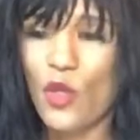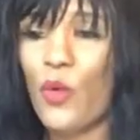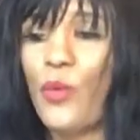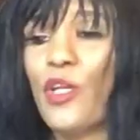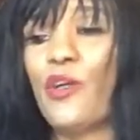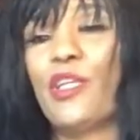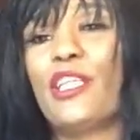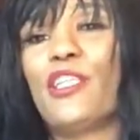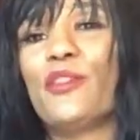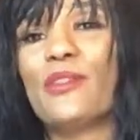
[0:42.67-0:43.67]
We're going to
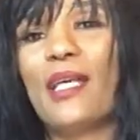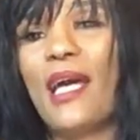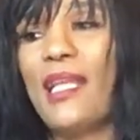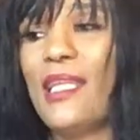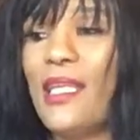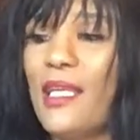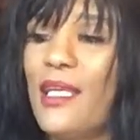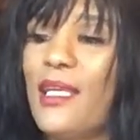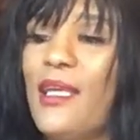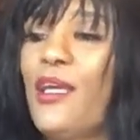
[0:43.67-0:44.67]
use honey.
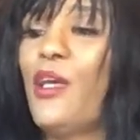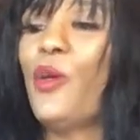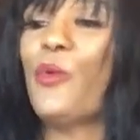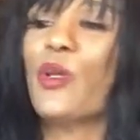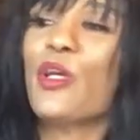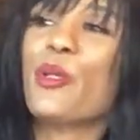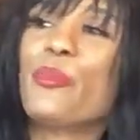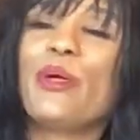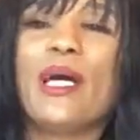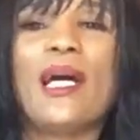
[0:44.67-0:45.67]
We're going to
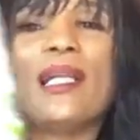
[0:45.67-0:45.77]
put a